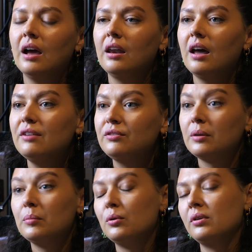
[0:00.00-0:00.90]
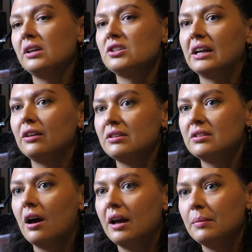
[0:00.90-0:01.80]
A lifetime mortgage and a
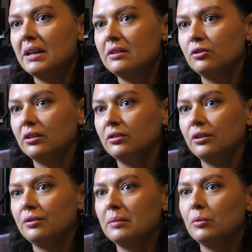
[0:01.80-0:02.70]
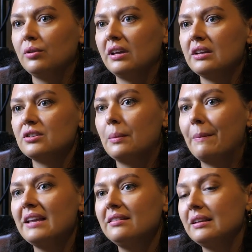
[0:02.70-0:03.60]
retirement interest-only mortgage
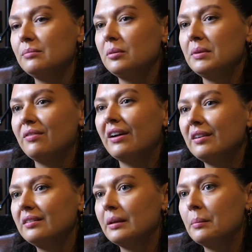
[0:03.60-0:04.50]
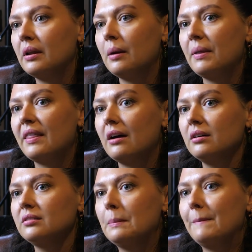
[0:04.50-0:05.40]
may seem to be very similar, but there are
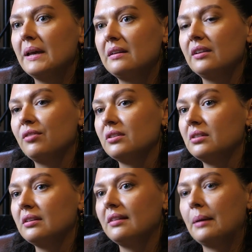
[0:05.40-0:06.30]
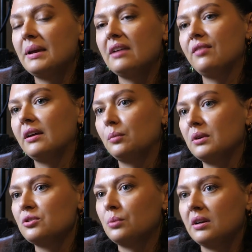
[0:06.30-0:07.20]
some big differences that may affect
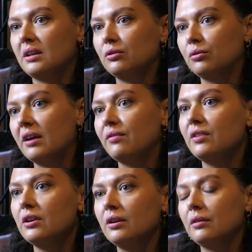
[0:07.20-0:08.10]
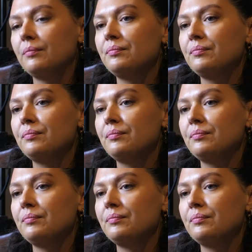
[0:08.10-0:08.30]
which one is right for you.